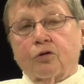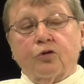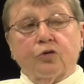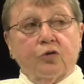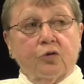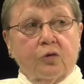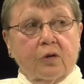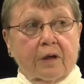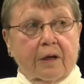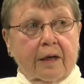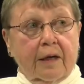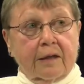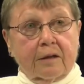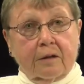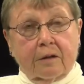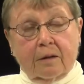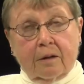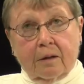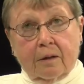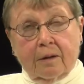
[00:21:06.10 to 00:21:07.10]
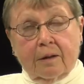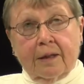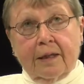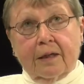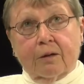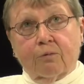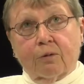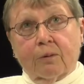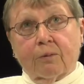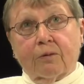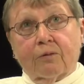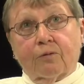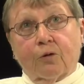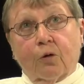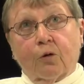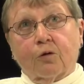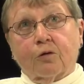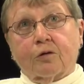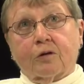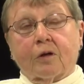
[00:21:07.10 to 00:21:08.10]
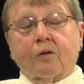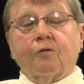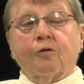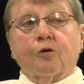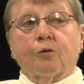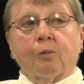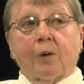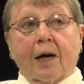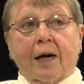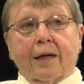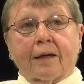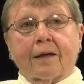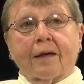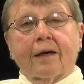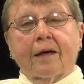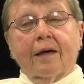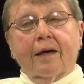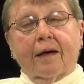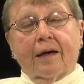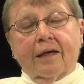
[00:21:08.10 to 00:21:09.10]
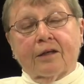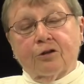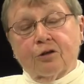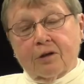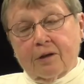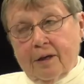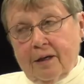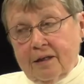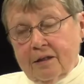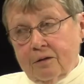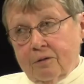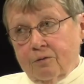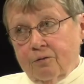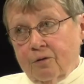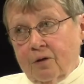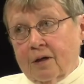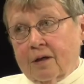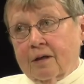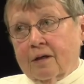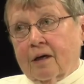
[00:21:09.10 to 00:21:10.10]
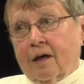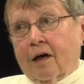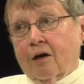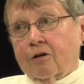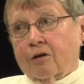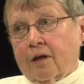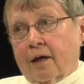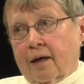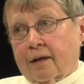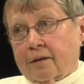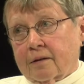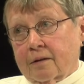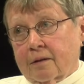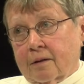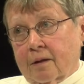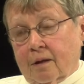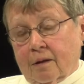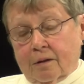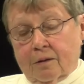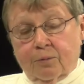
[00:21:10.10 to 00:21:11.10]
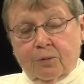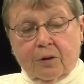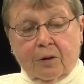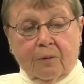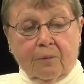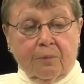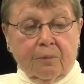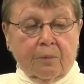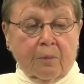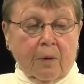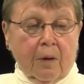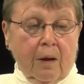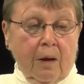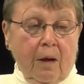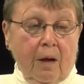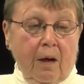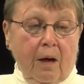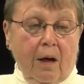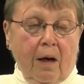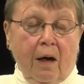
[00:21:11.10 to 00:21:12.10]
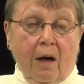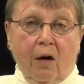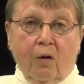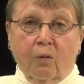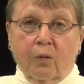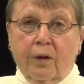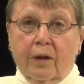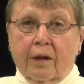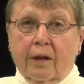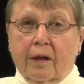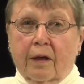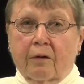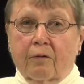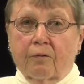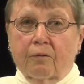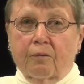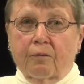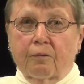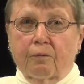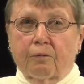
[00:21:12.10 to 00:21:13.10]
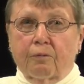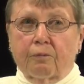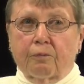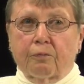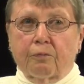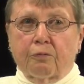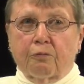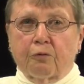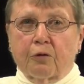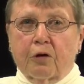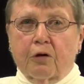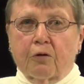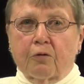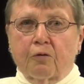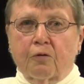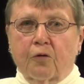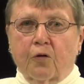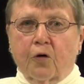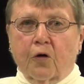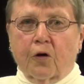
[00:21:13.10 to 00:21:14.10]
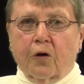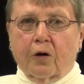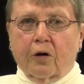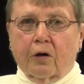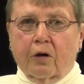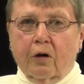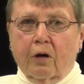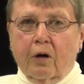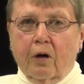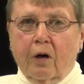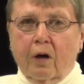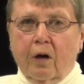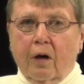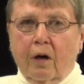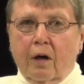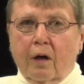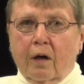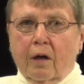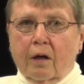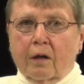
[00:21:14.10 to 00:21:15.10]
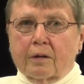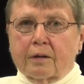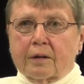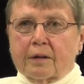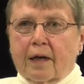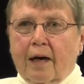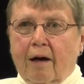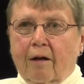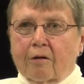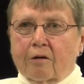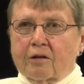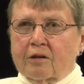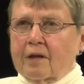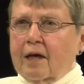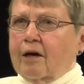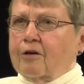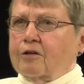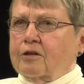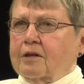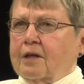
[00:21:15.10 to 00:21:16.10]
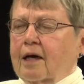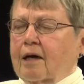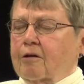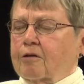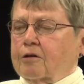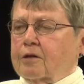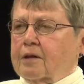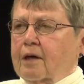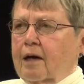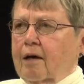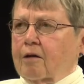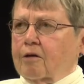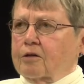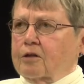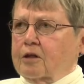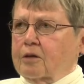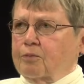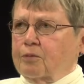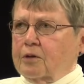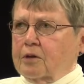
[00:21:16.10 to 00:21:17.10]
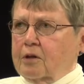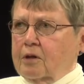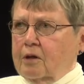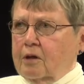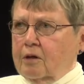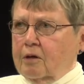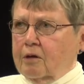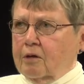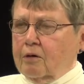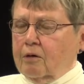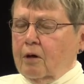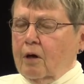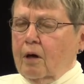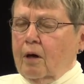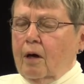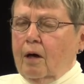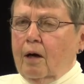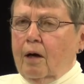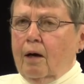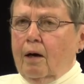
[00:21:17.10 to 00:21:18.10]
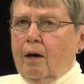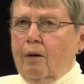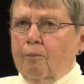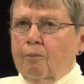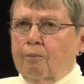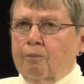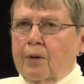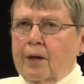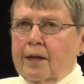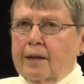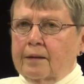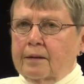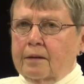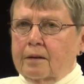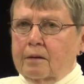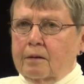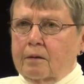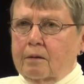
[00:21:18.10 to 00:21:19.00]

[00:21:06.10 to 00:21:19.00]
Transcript: to the Ed League of Women Voters of Vermont Education Fund are tax deductible. Uh, we give three or four scholars, $1,000 scholarships a year based